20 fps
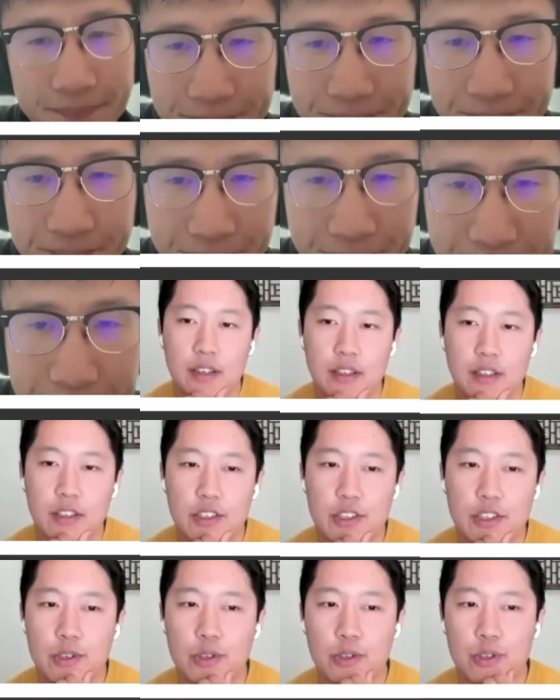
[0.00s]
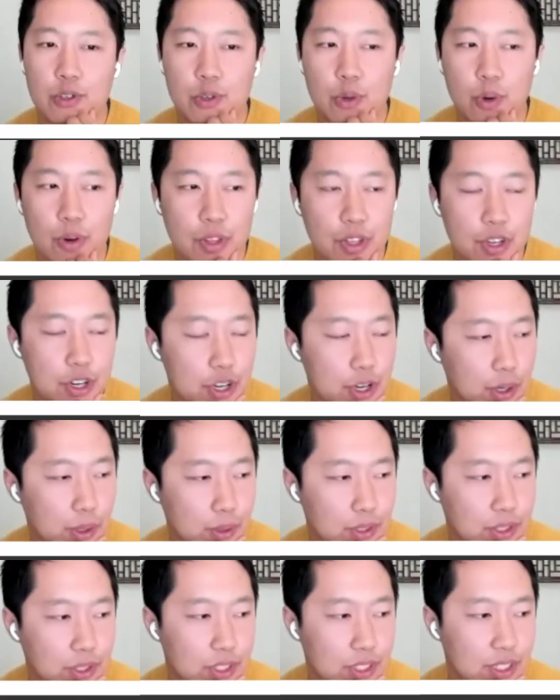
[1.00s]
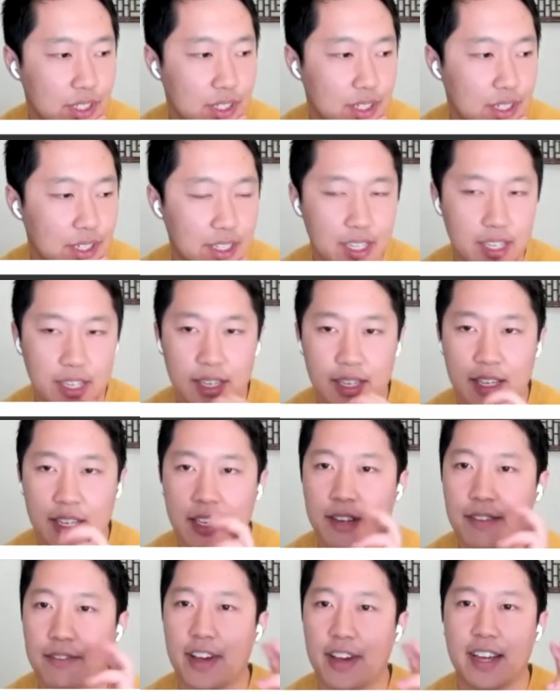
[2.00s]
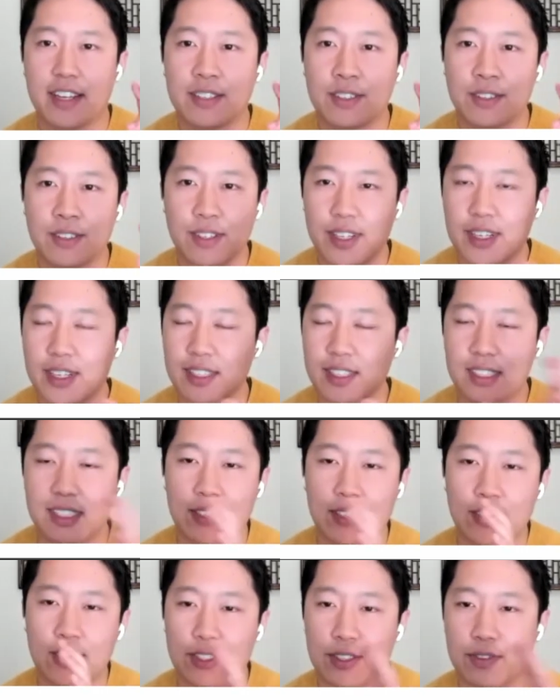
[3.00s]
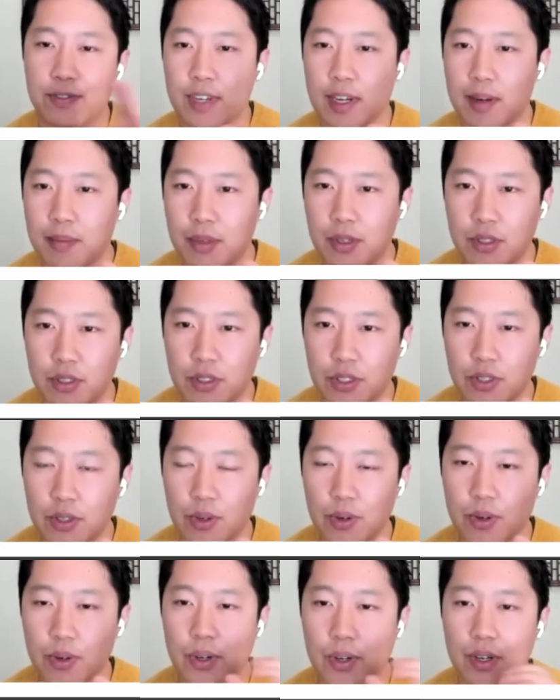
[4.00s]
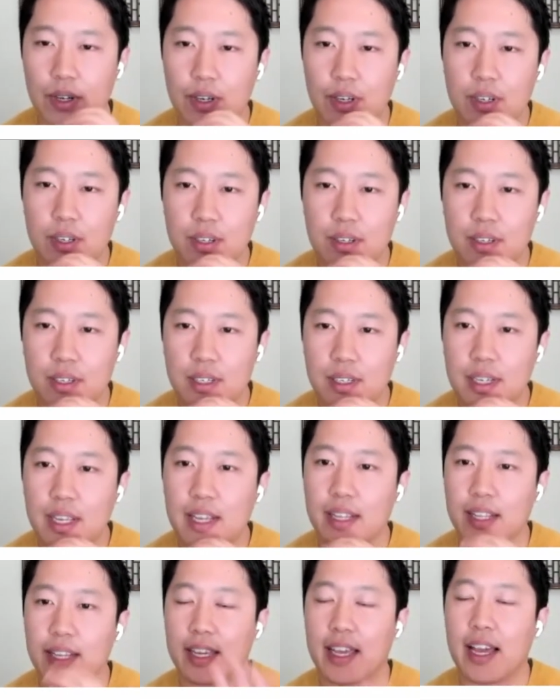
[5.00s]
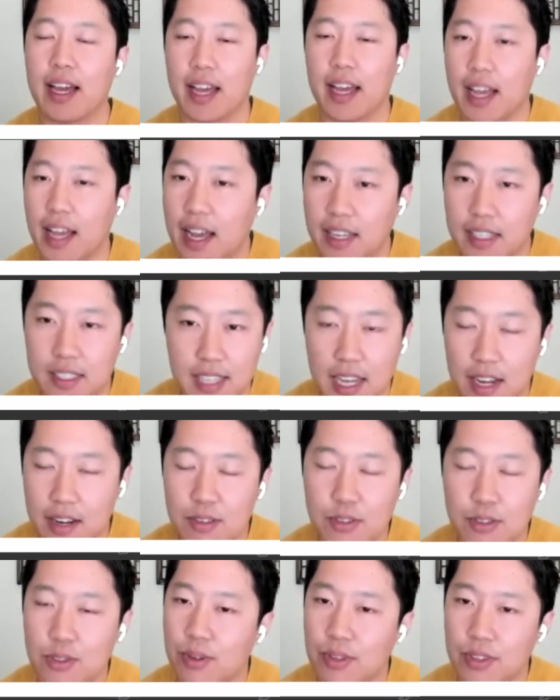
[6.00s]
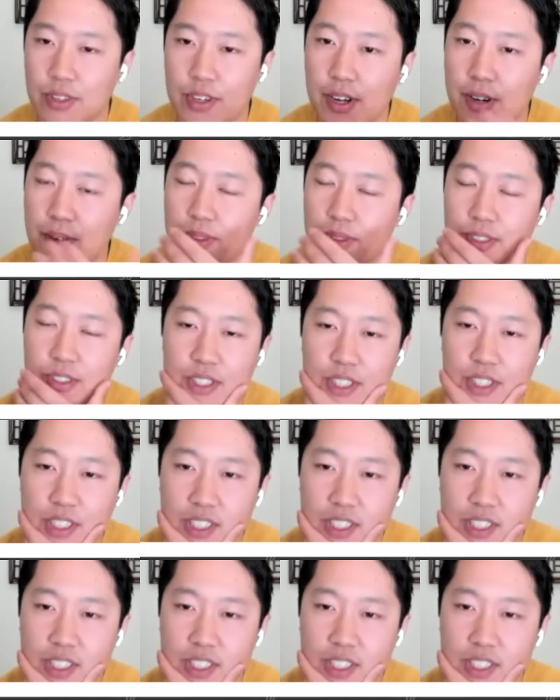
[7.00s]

Do you store the nodes like in a vector, like in a series of numbers, or I guess how do you store the nodes?